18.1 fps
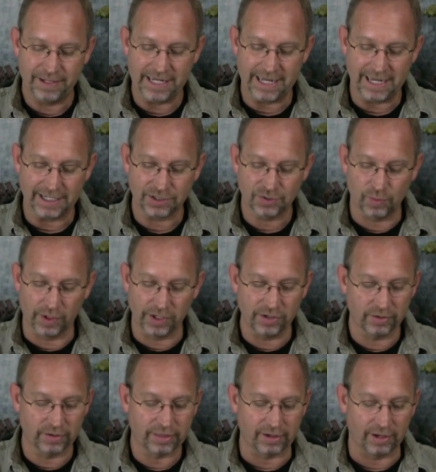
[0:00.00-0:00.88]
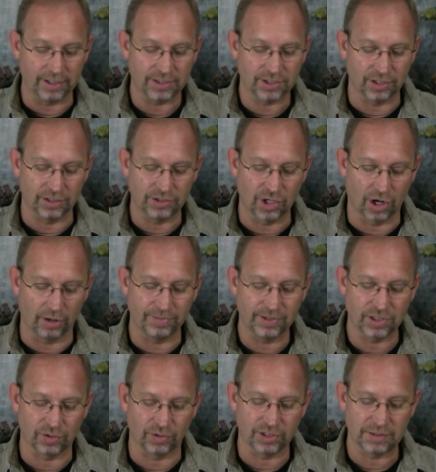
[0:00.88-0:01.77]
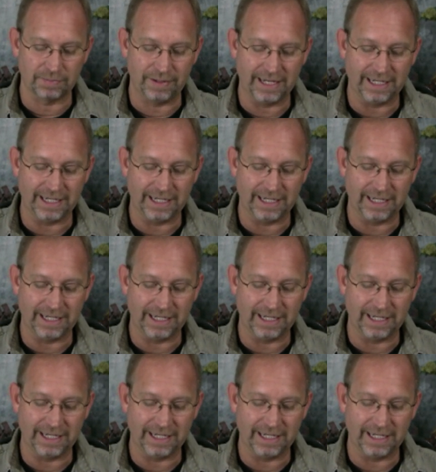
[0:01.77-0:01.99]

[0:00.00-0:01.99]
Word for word: P.S. What are your thoughts on Tarbosaurus